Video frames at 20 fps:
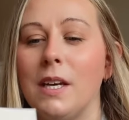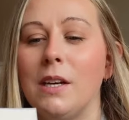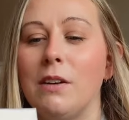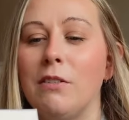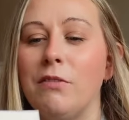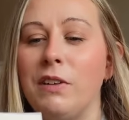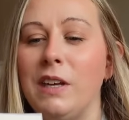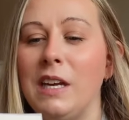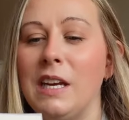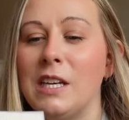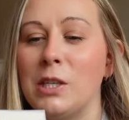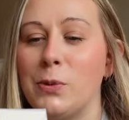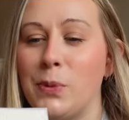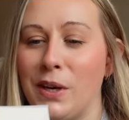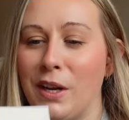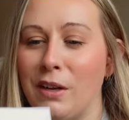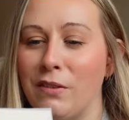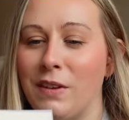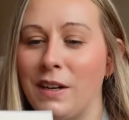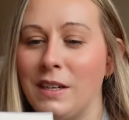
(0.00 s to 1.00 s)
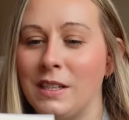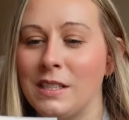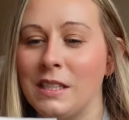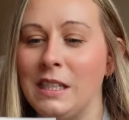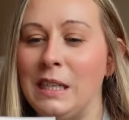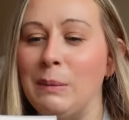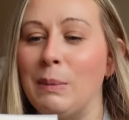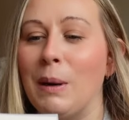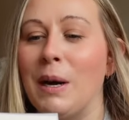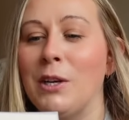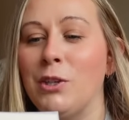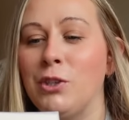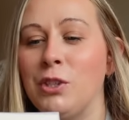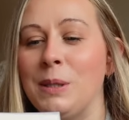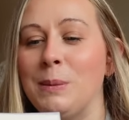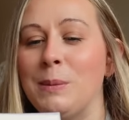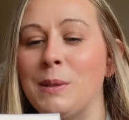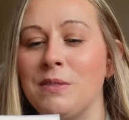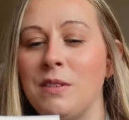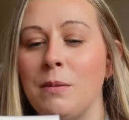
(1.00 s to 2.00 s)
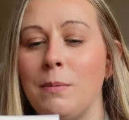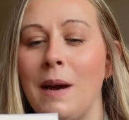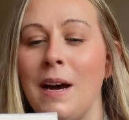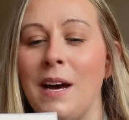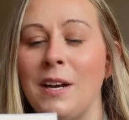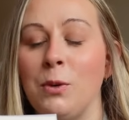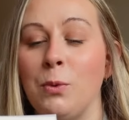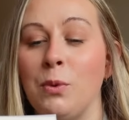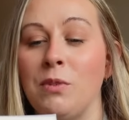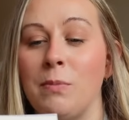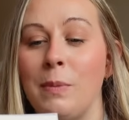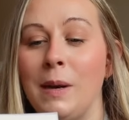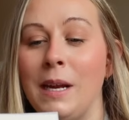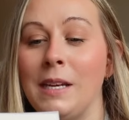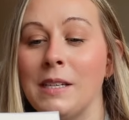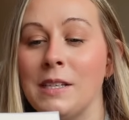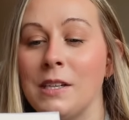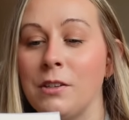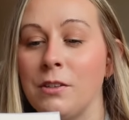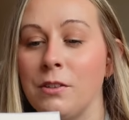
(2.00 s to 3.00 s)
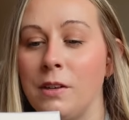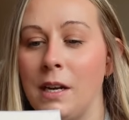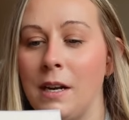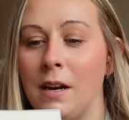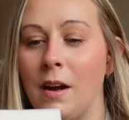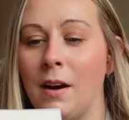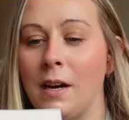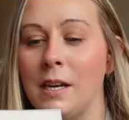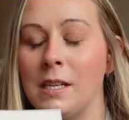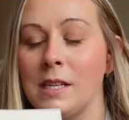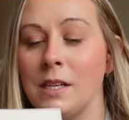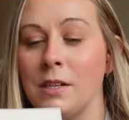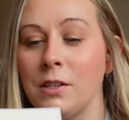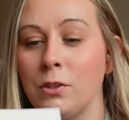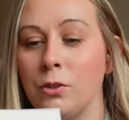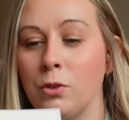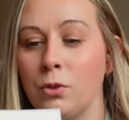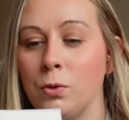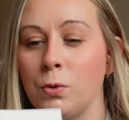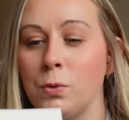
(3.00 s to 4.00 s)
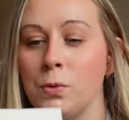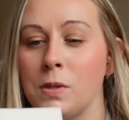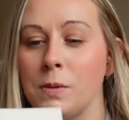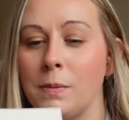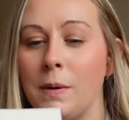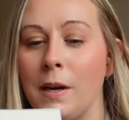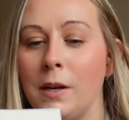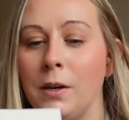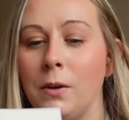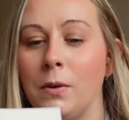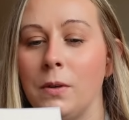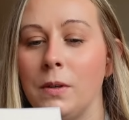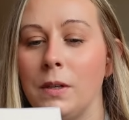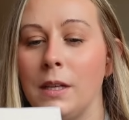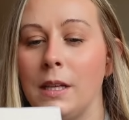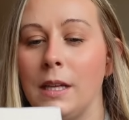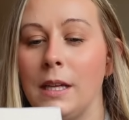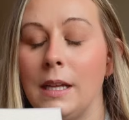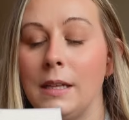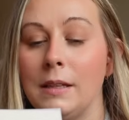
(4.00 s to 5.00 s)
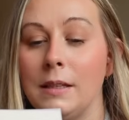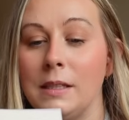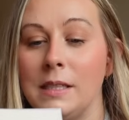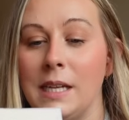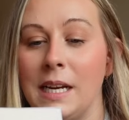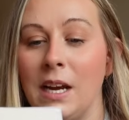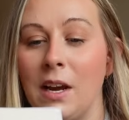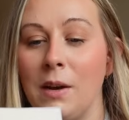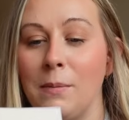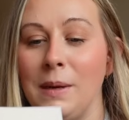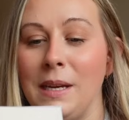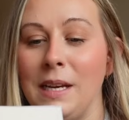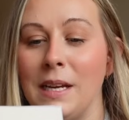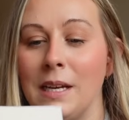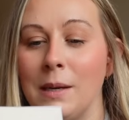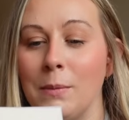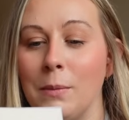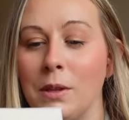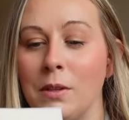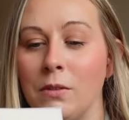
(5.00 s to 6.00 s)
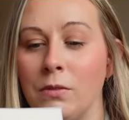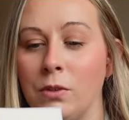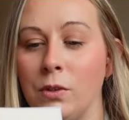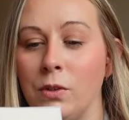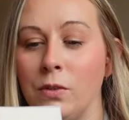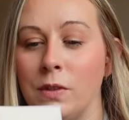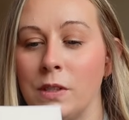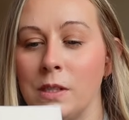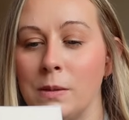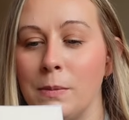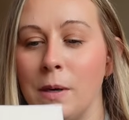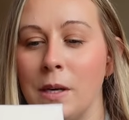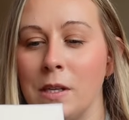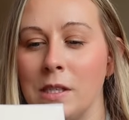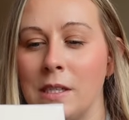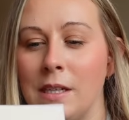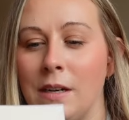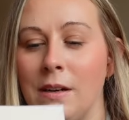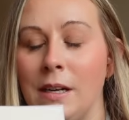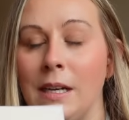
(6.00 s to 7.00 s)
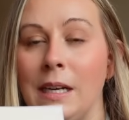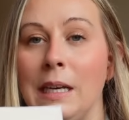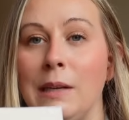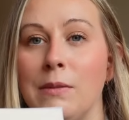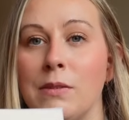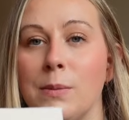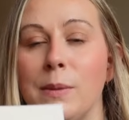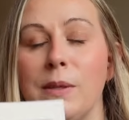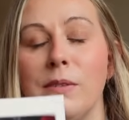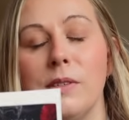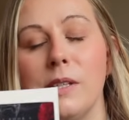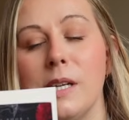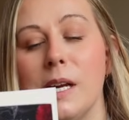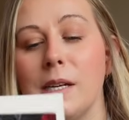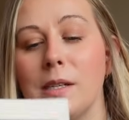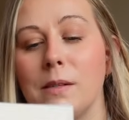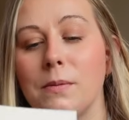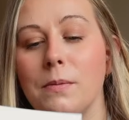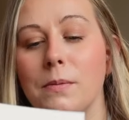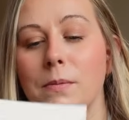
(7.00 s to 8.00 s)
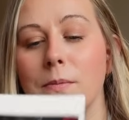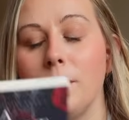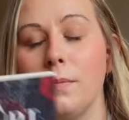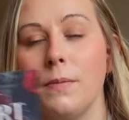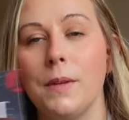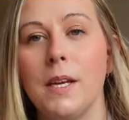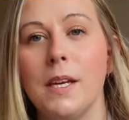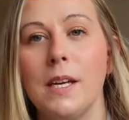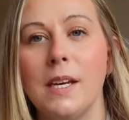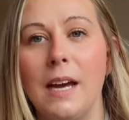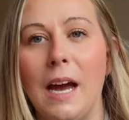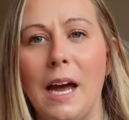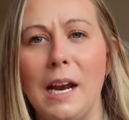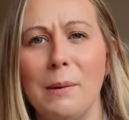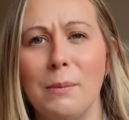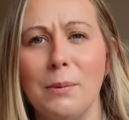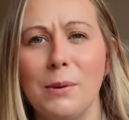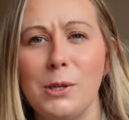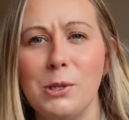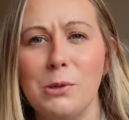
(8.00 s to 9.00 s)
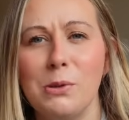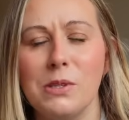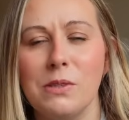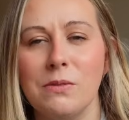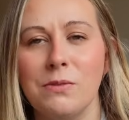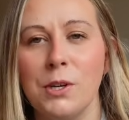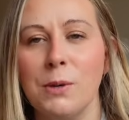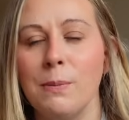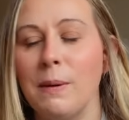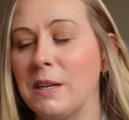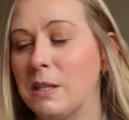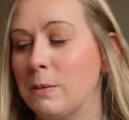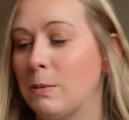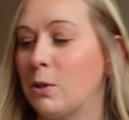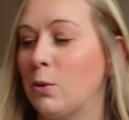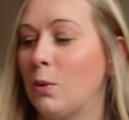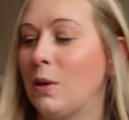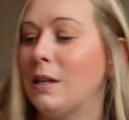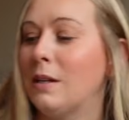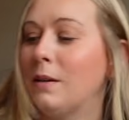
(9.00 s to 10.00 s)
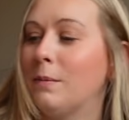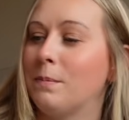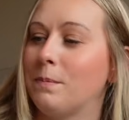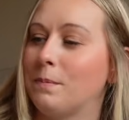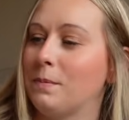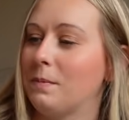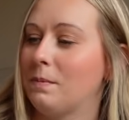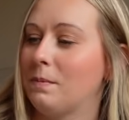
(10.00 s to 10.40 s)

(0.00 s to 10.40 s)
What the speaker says: For years when I fell asleep, I dreamed of a man with blazing green eyes and a cruel smile. The day I meet him, the ruthless mercenary leaves me for dead. And I'm pretty sure it's a romance between them.